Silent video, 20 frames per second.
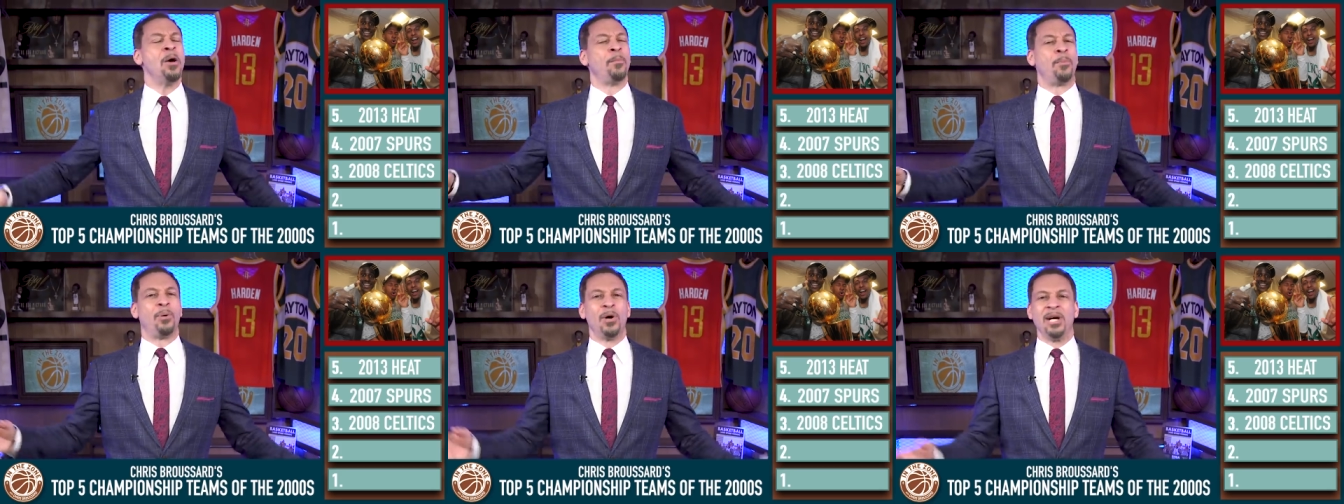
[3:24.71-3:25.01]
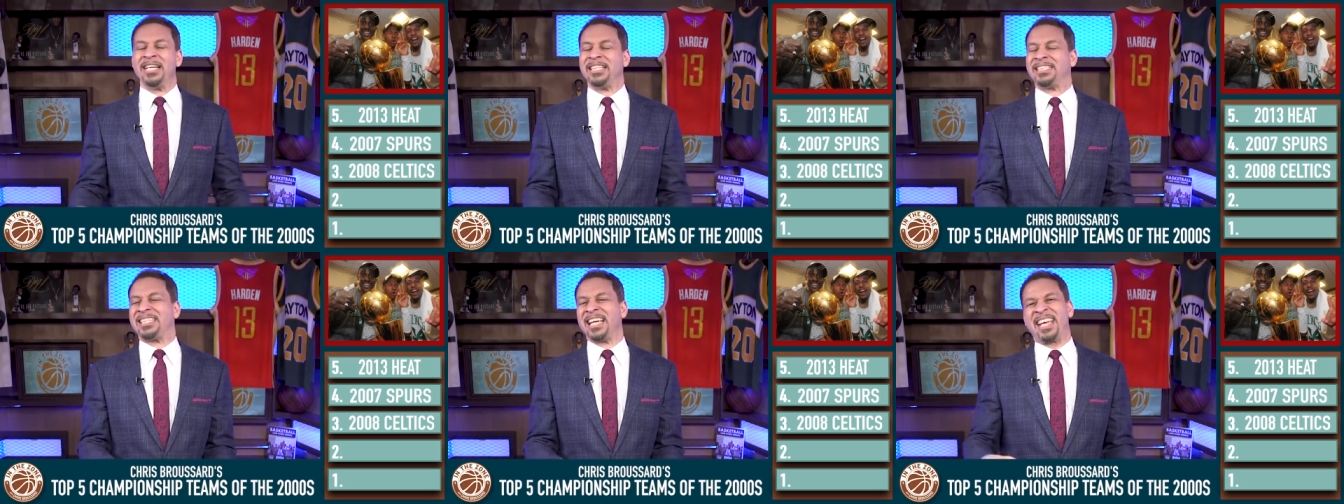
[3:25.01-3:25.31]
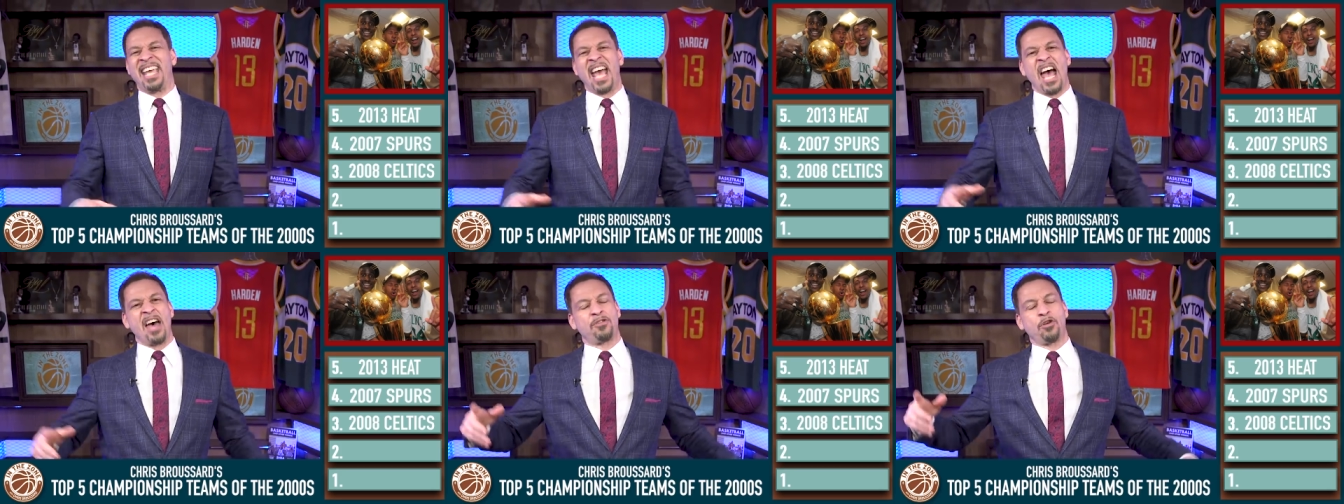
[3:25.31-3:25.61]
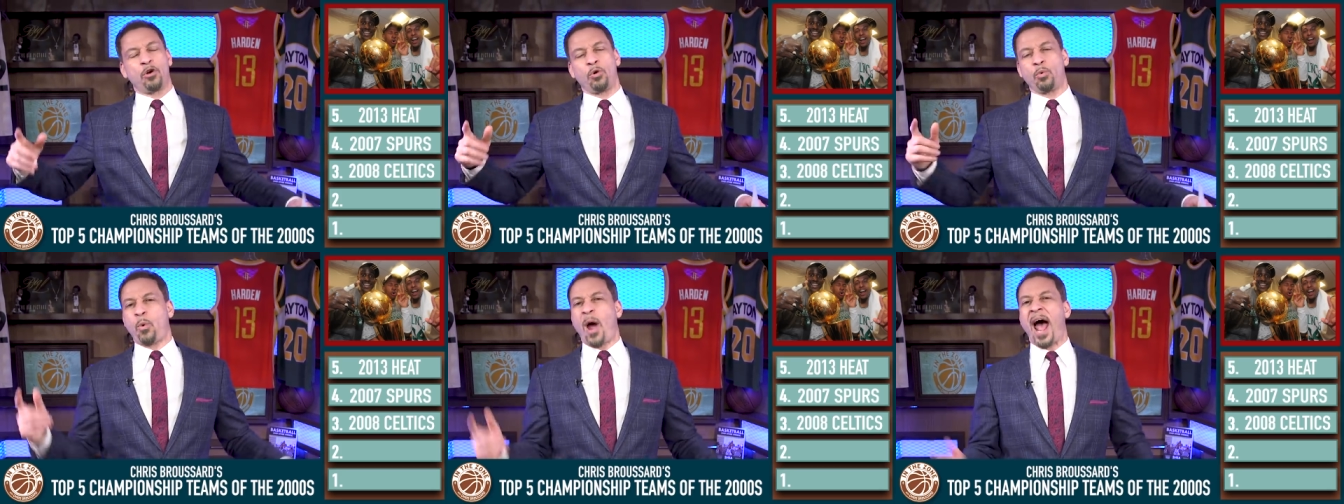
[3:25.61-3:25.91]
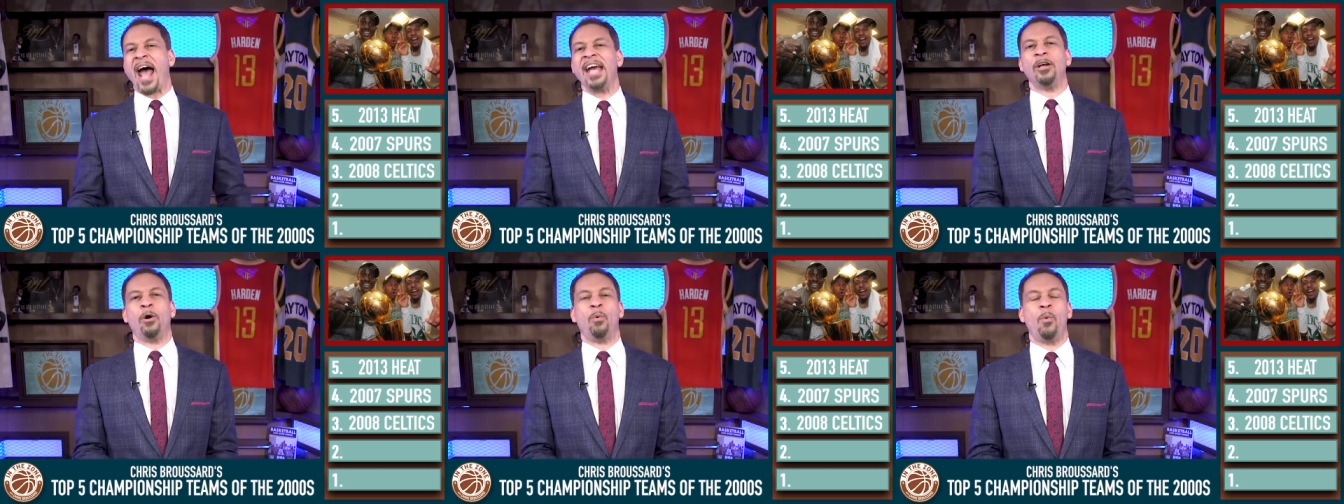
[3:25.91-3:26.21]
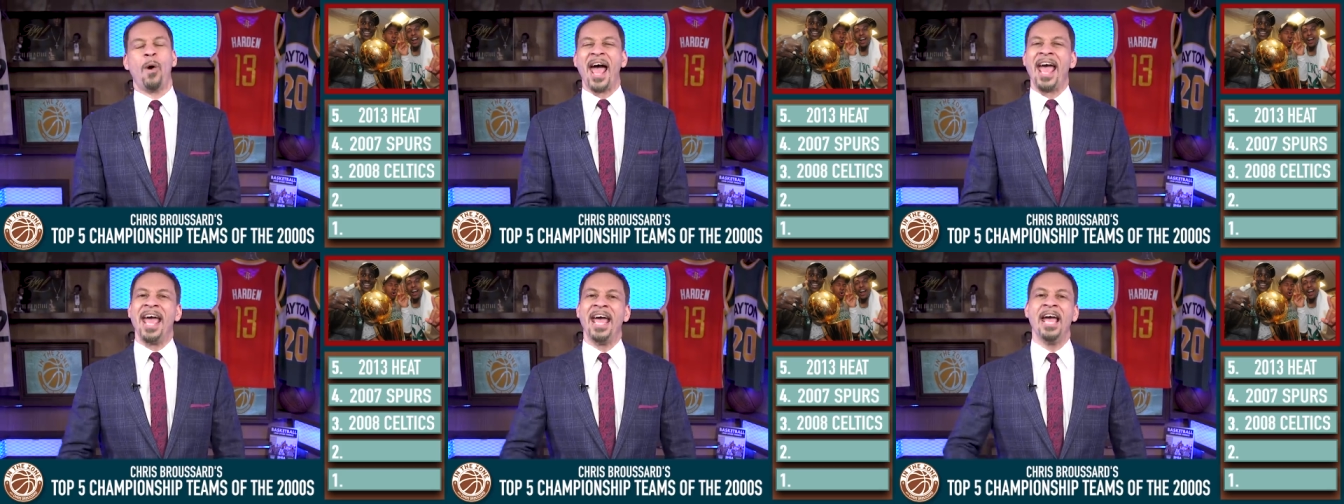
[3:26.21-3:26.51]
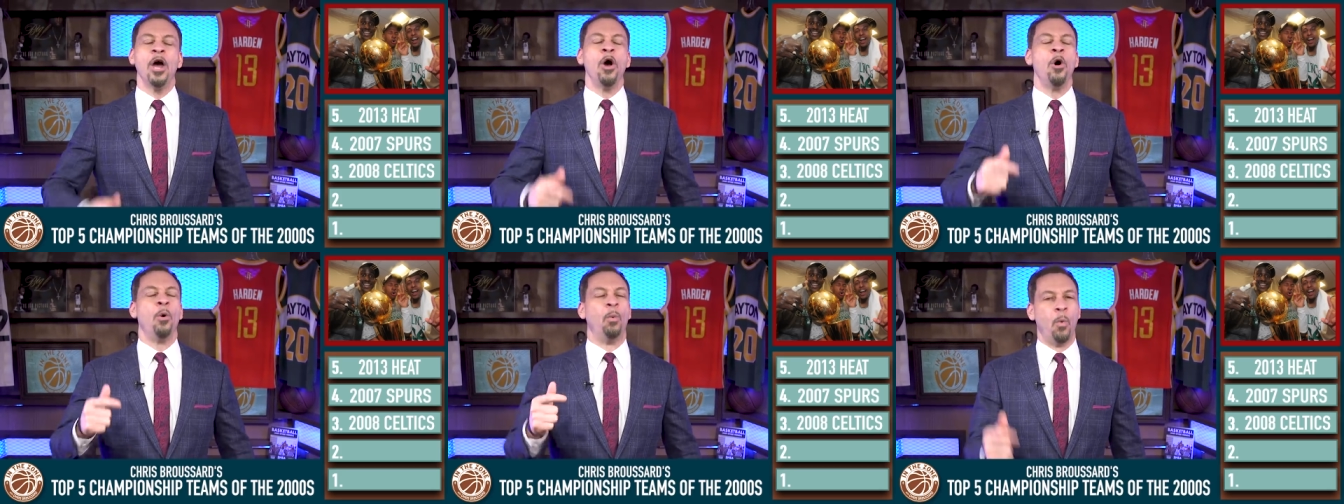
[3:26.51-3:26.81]
put it together right
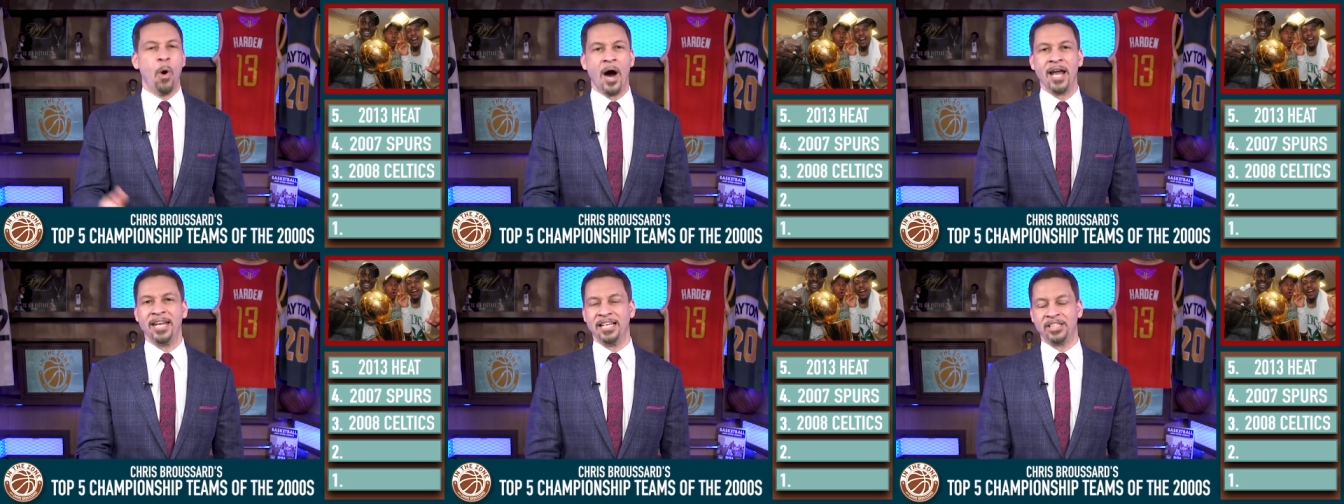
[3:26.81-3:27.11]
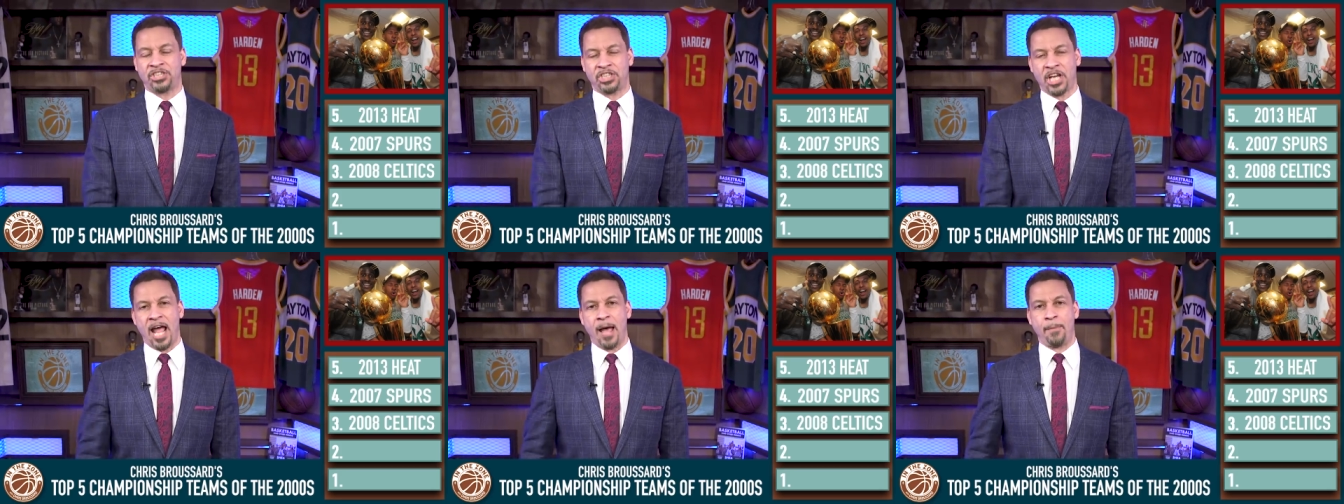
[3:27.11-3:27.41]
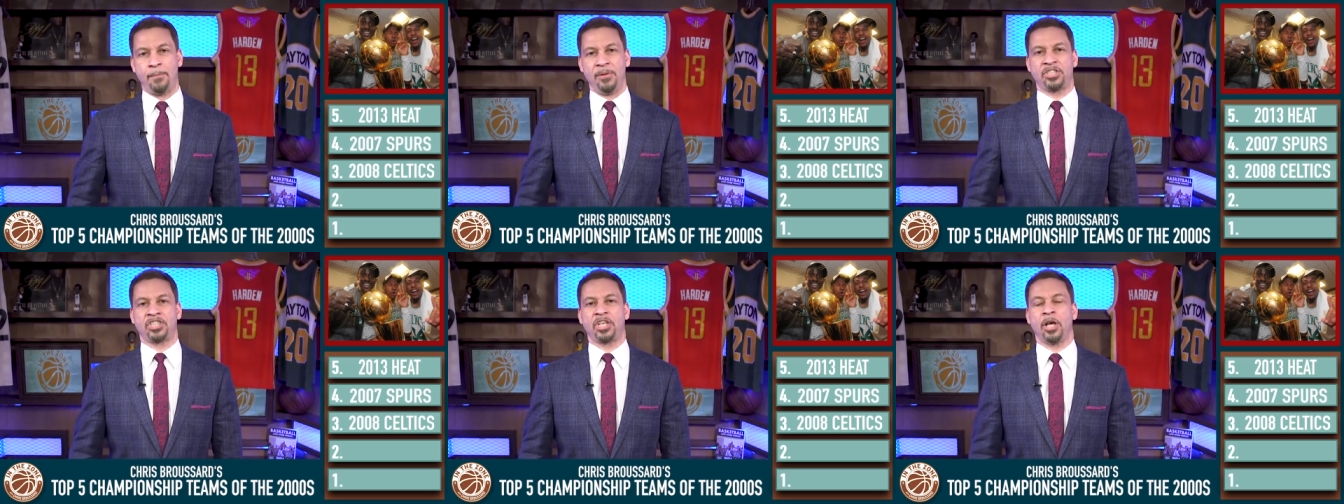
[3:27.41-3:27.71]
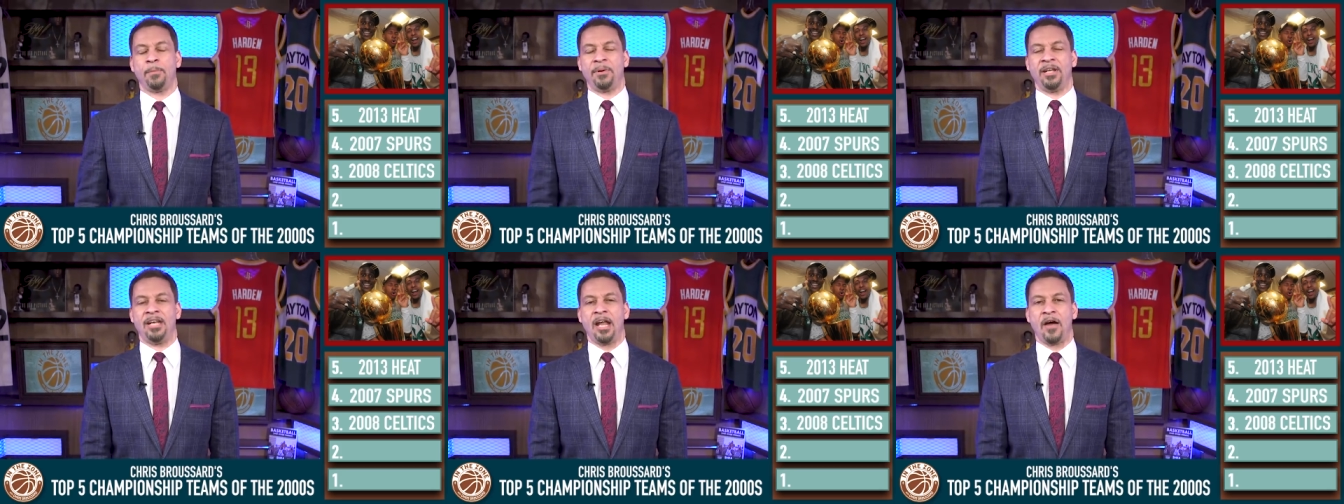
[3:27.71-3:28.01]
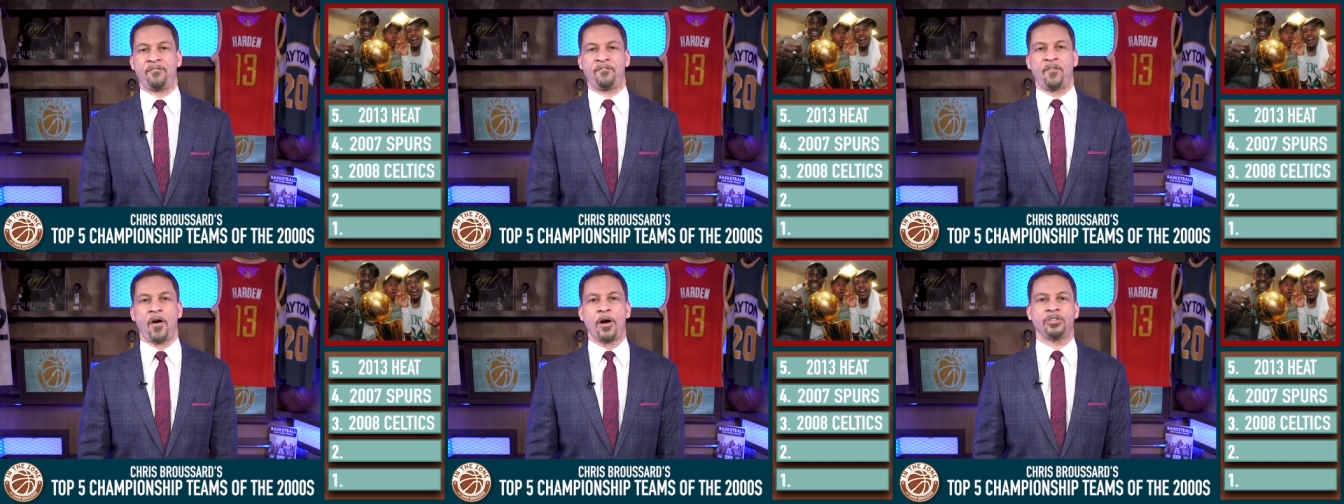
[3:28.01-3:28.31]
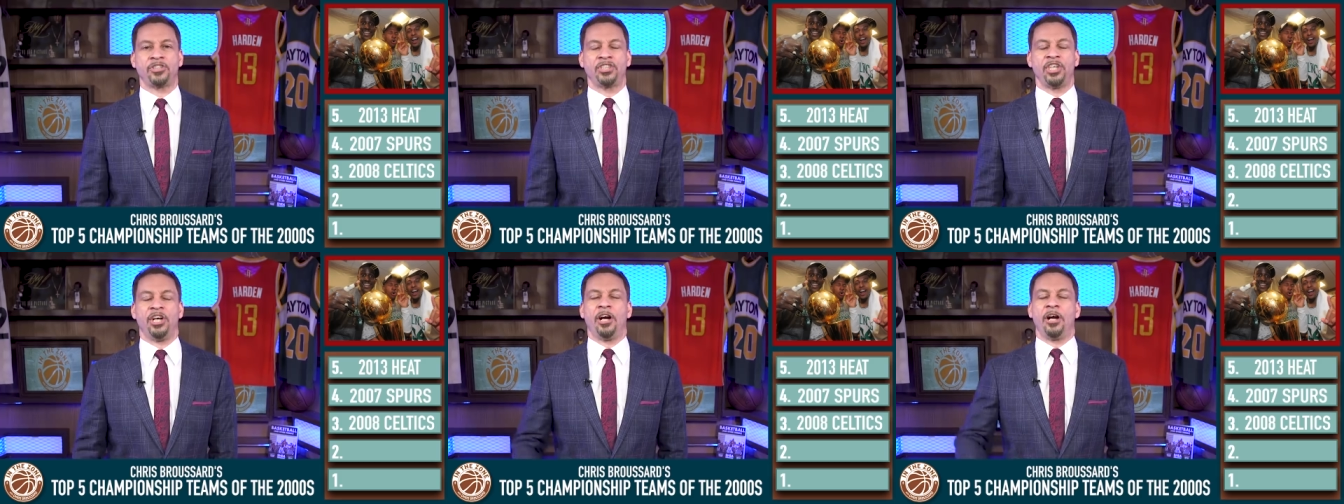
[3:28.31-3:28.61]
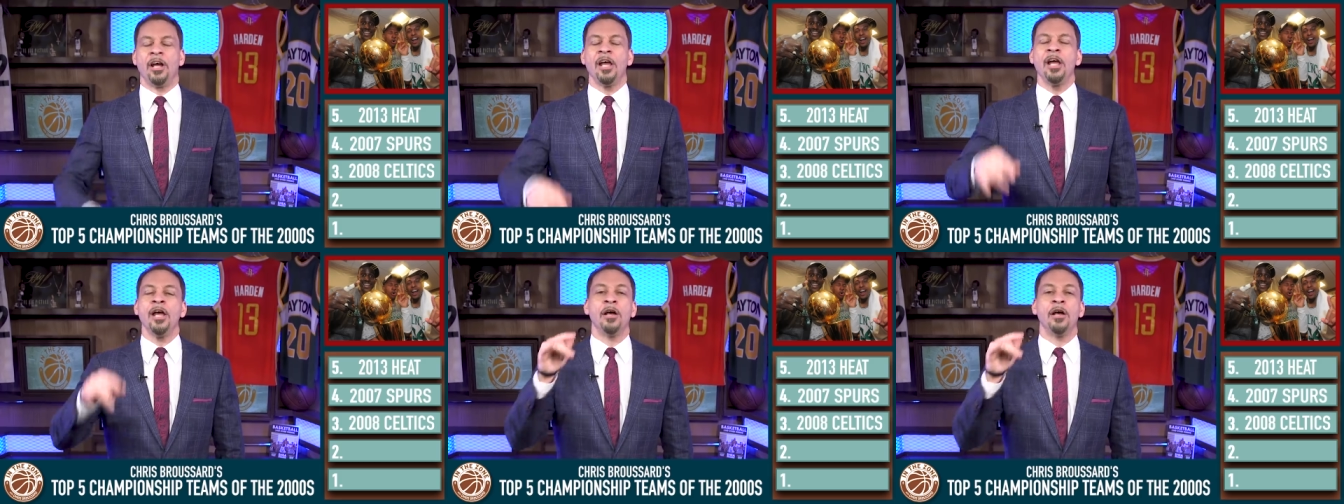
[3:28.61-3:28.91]
away, won the championship in their first year.